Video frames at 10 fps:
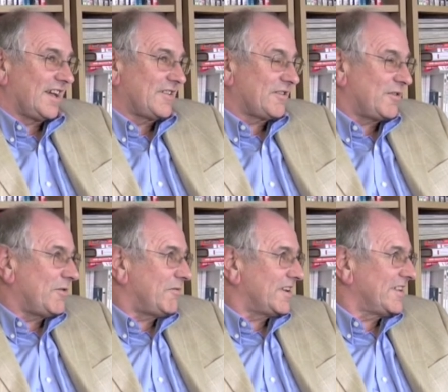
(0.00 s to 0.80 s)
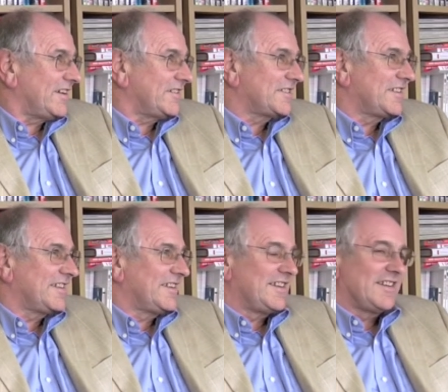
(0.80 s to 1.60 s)
I thought, I want one of those.
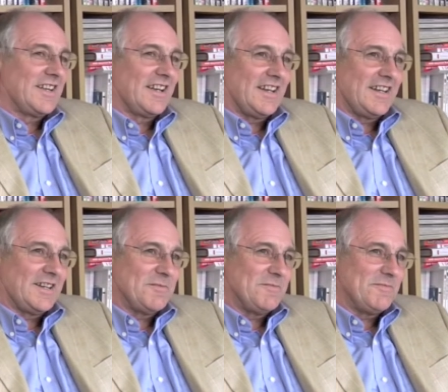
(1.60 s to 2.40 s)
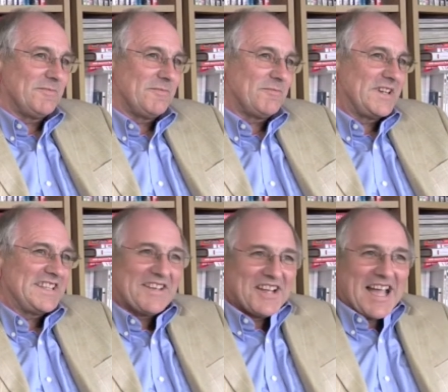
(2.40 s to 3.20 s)
Um, but it
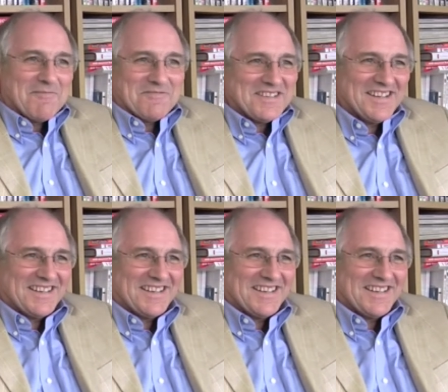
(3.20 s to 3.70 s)
never happened.